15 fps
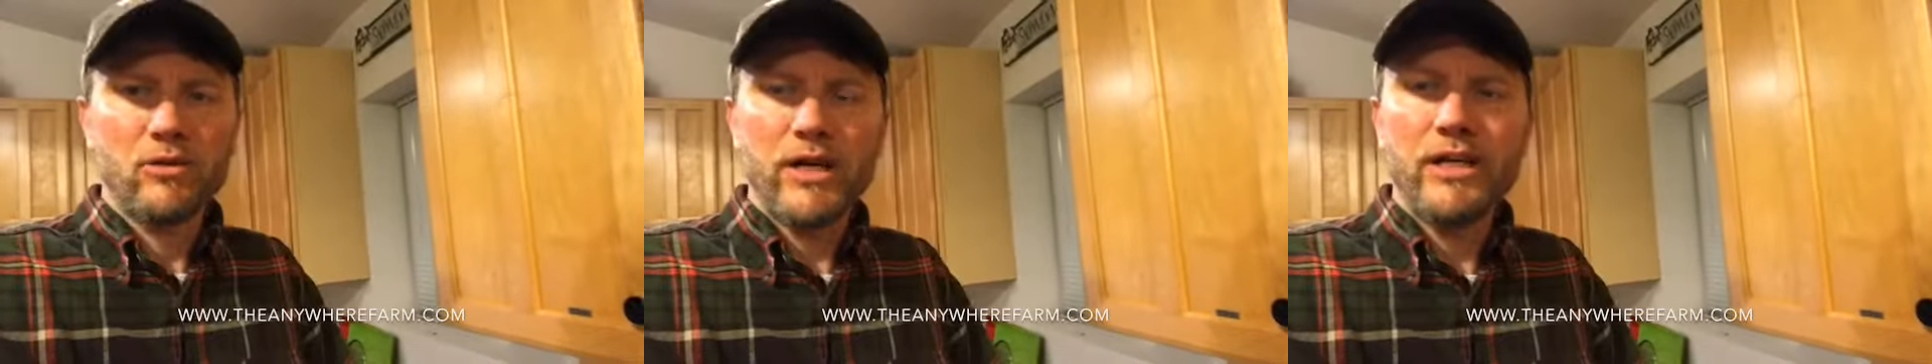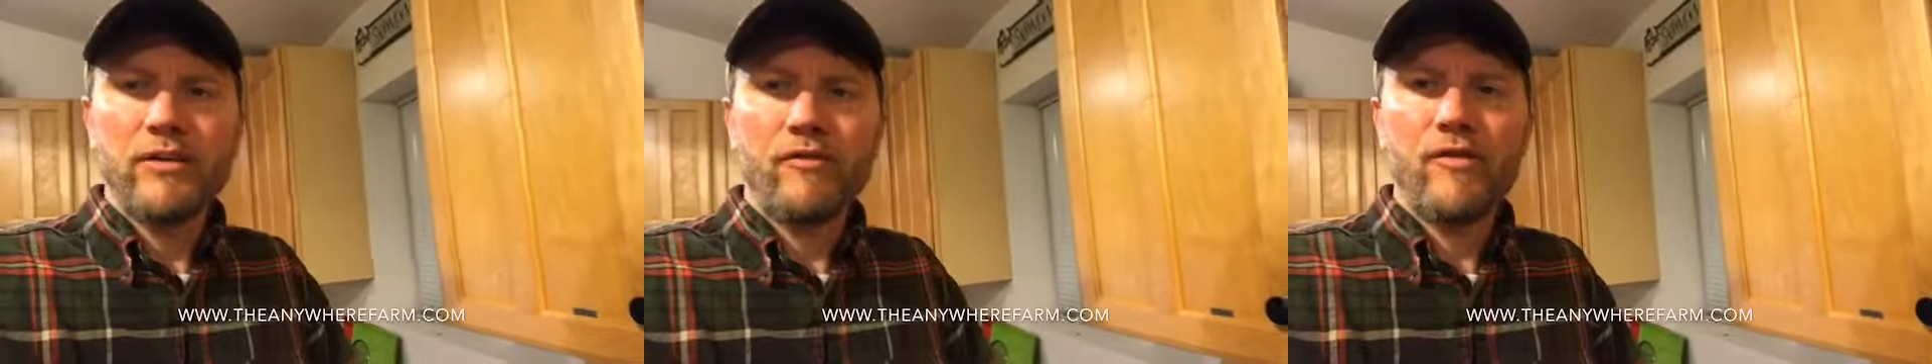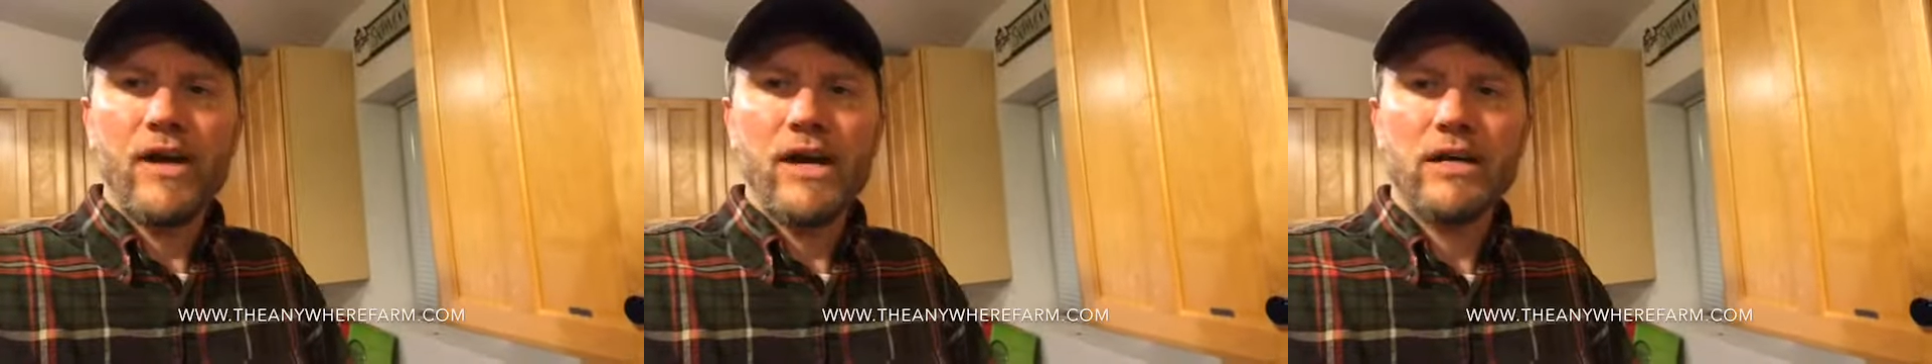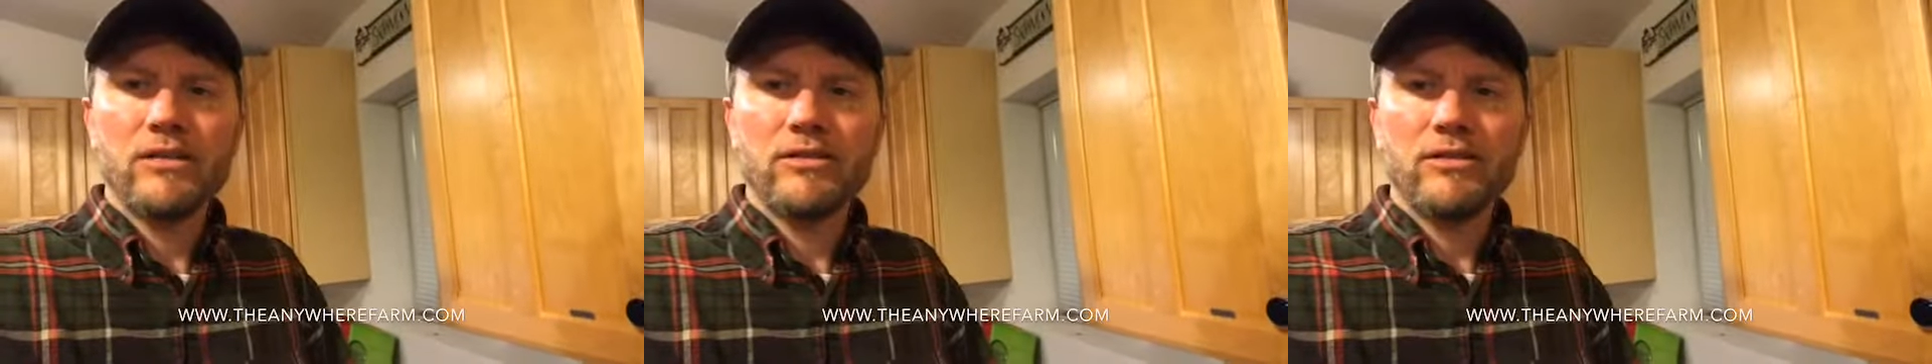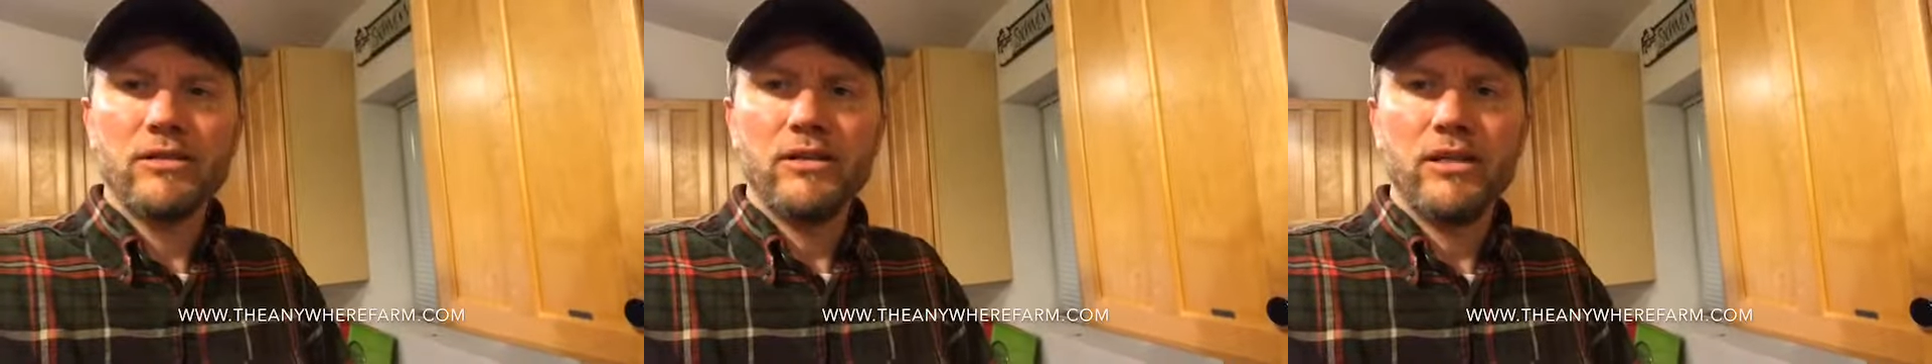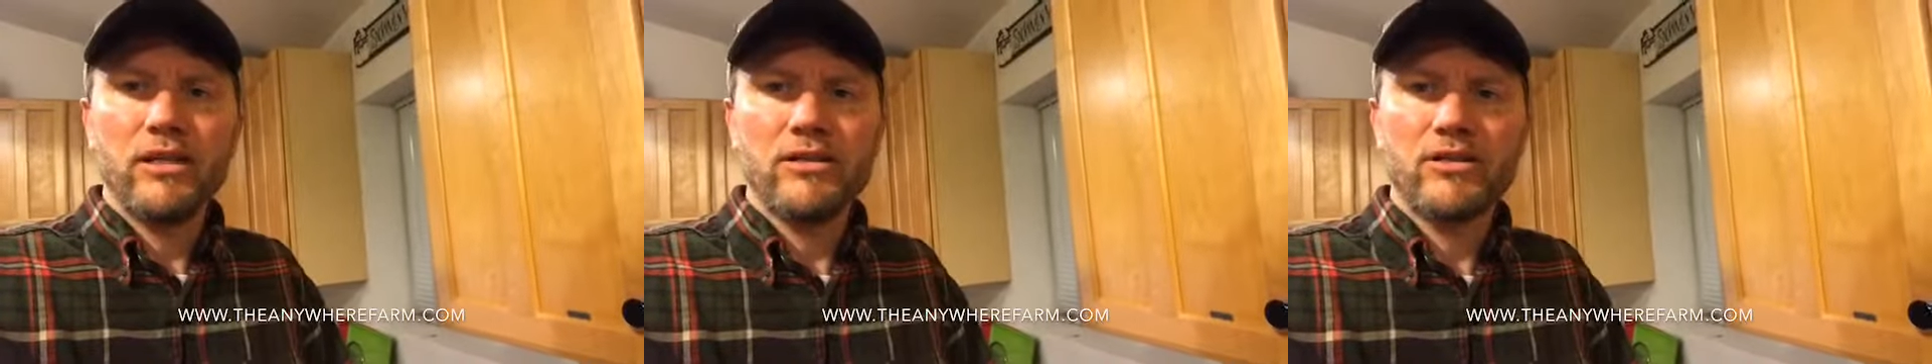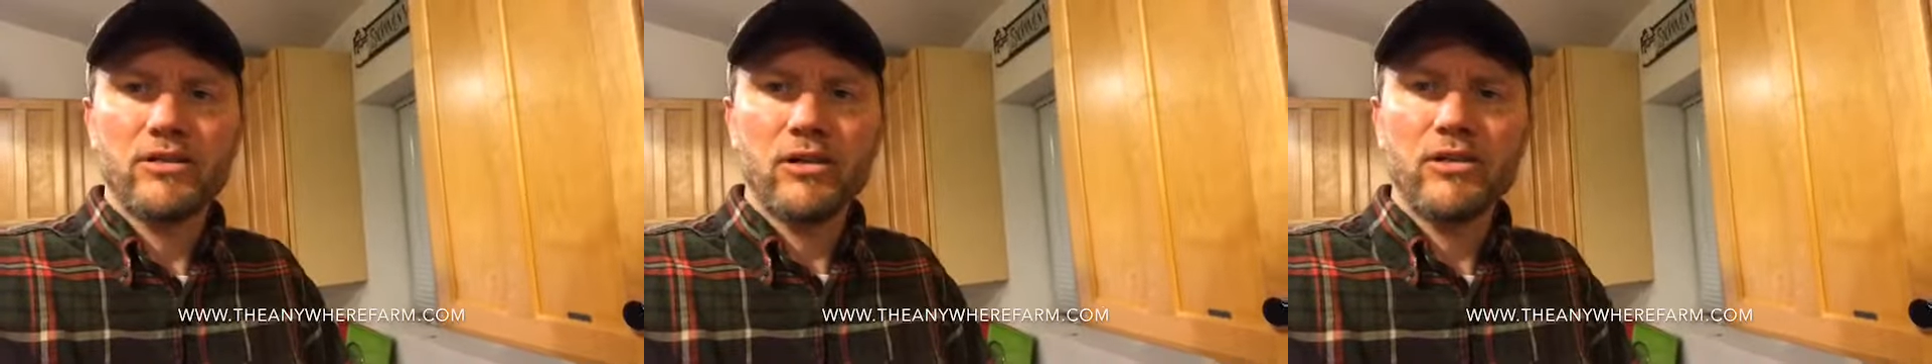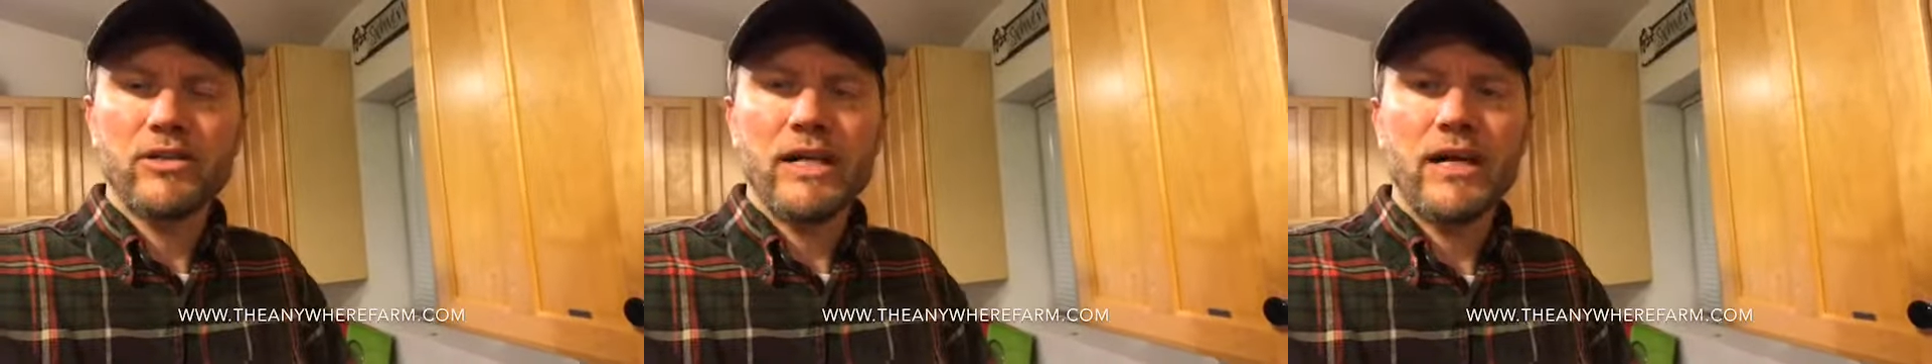grind it fast, it
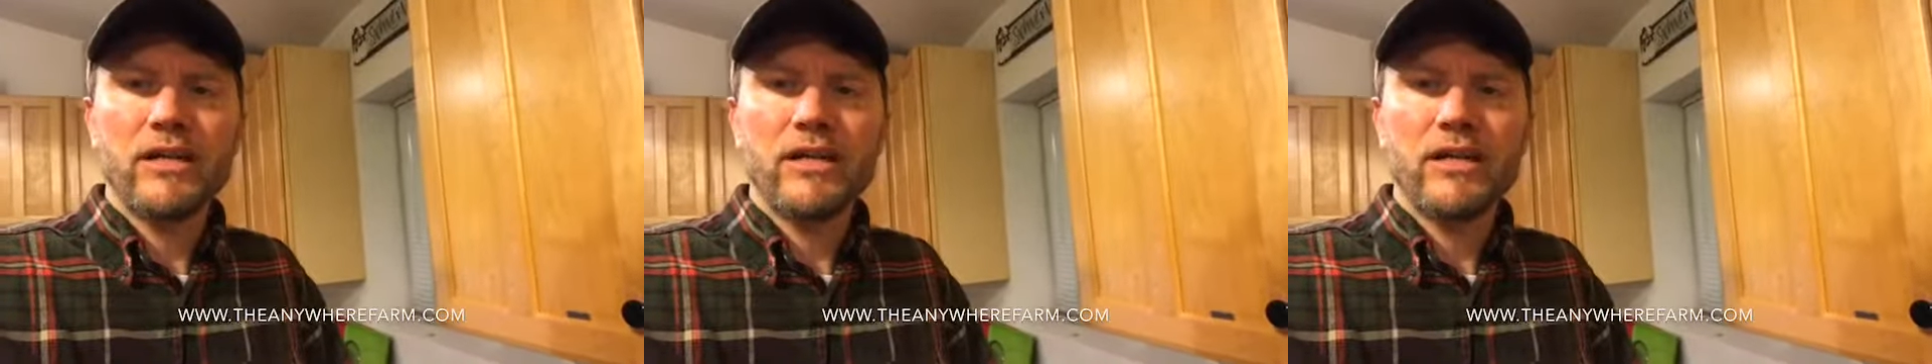starts